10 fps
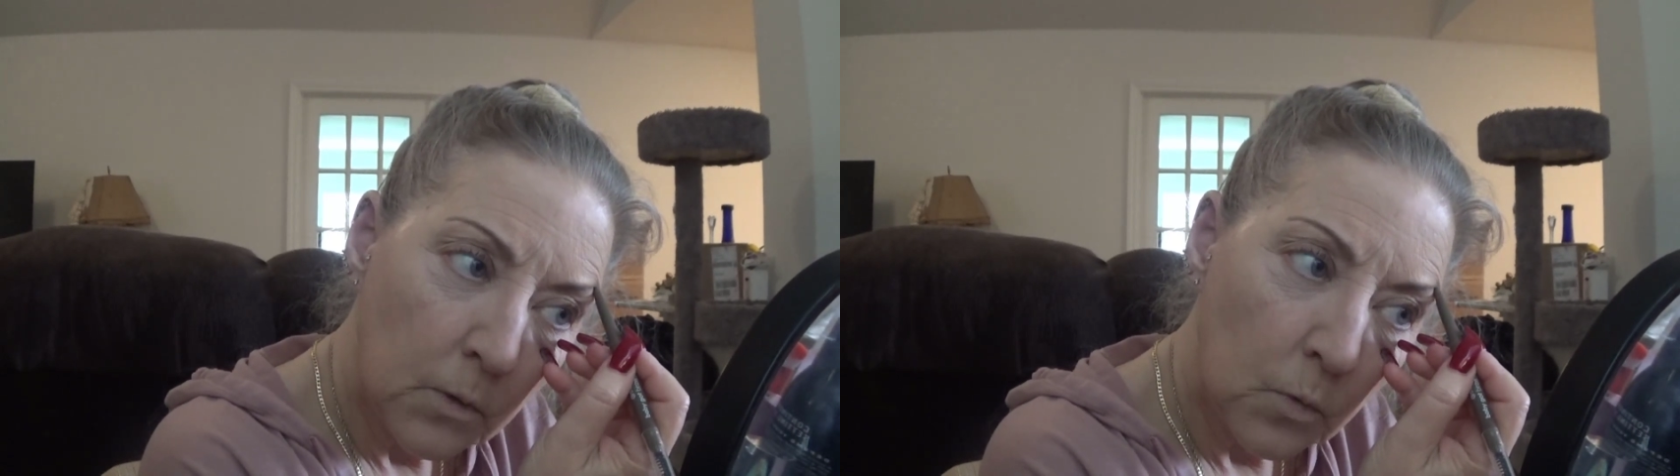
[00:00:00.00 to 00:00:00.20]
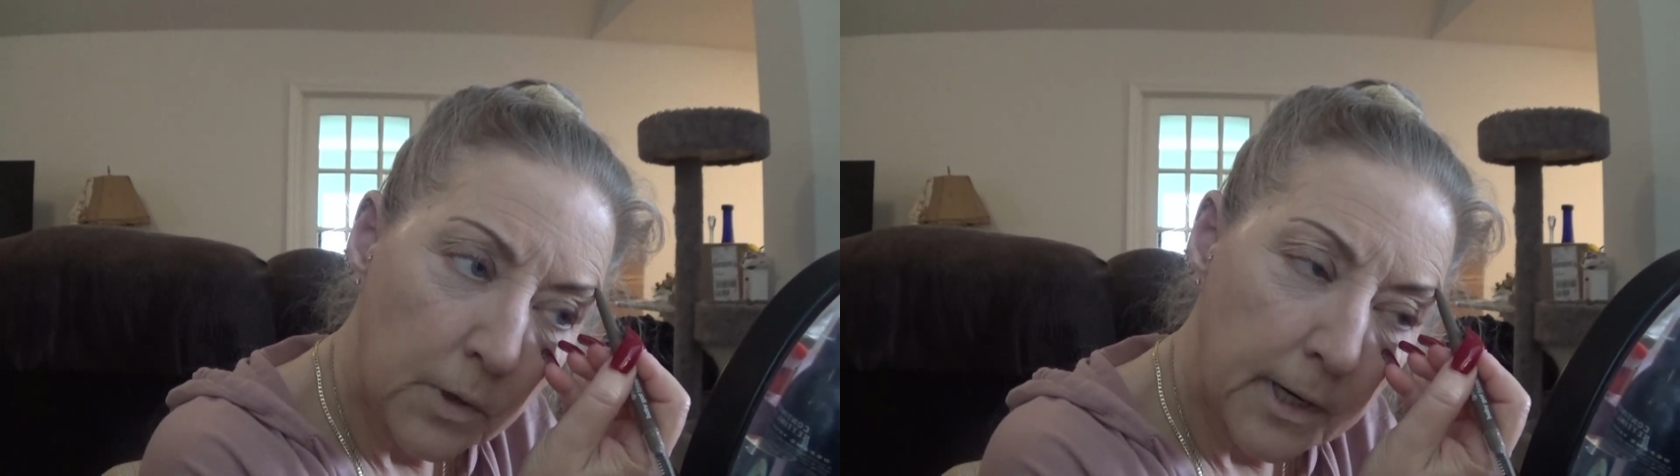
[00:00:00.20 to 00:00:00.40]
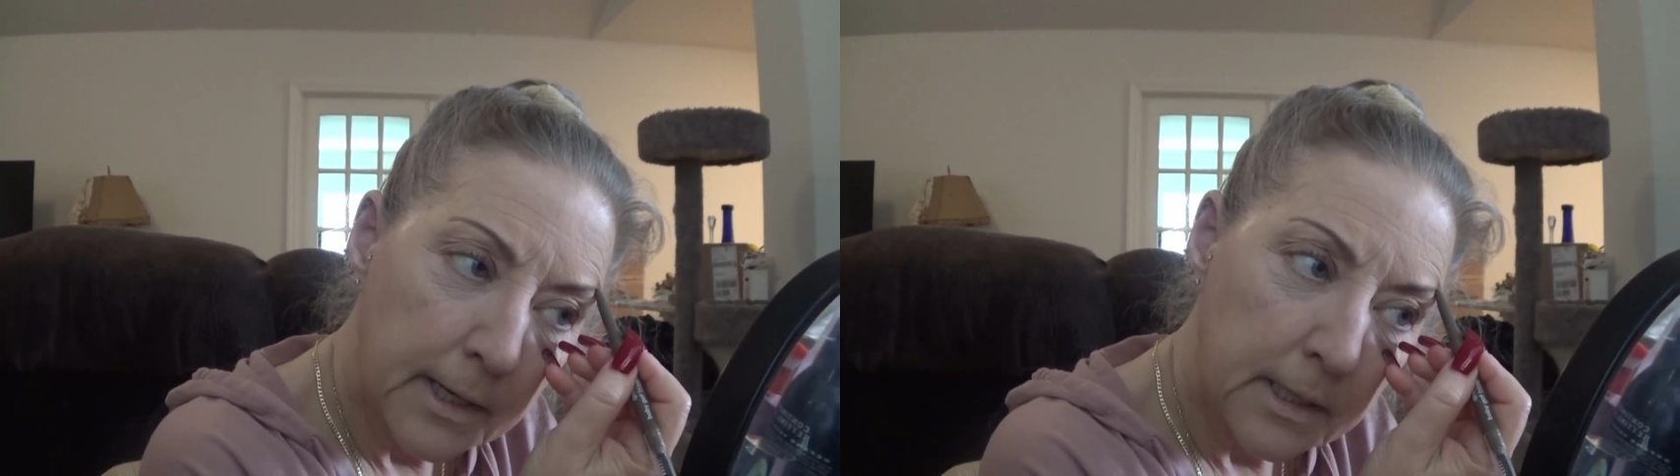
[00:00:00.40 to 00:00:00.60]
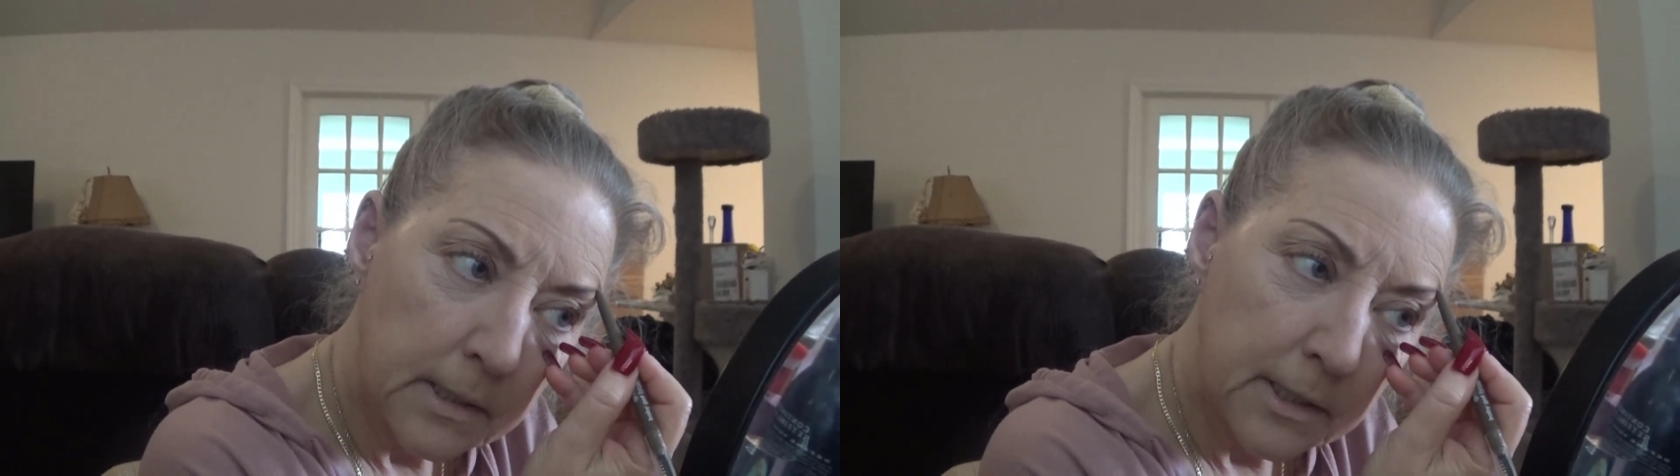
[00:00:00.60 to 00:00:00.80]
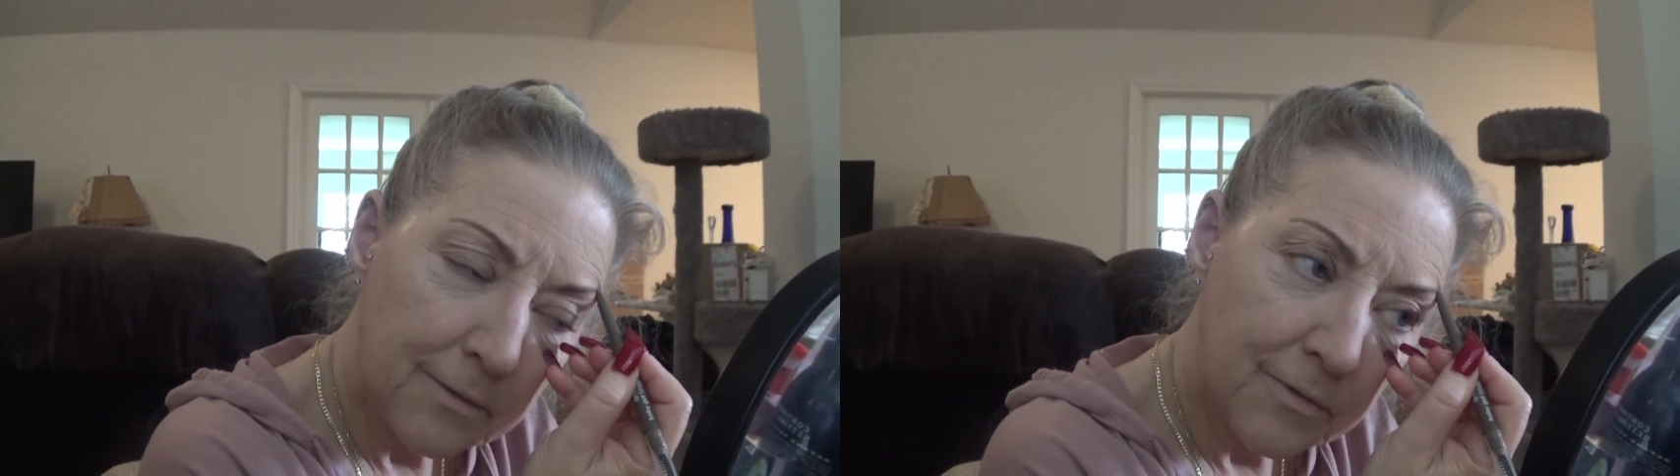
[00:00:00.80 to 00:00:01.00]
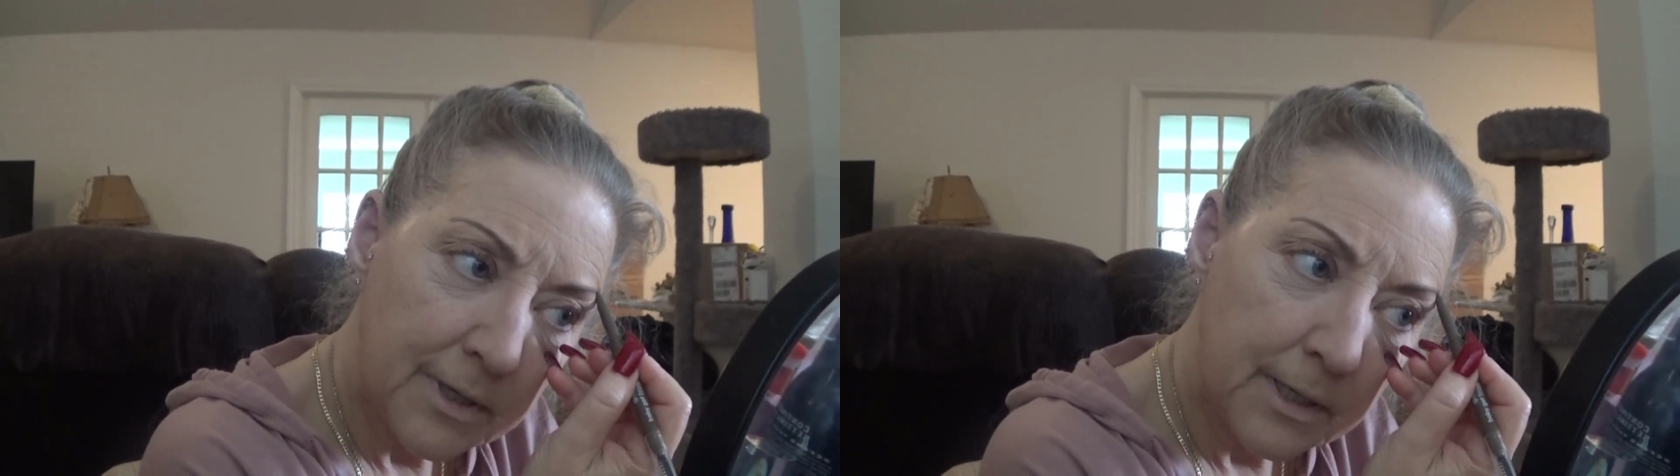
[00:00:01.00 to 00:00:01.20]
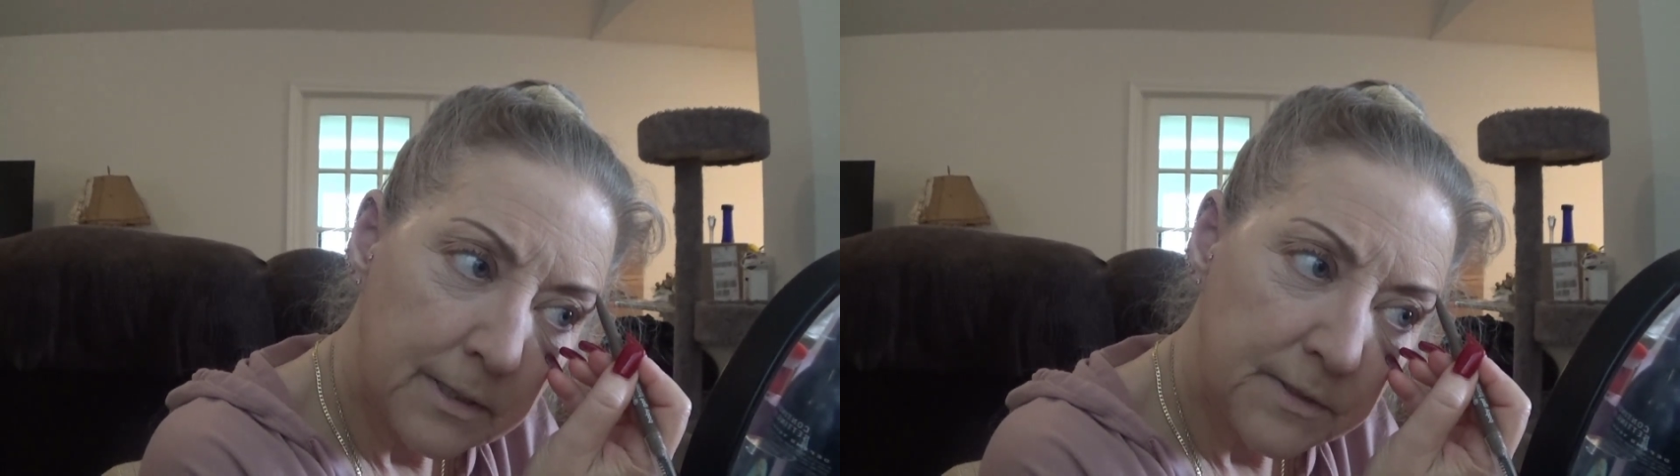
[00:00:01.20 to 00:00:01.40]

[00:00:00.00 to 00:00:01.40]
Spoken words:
what I can leave in.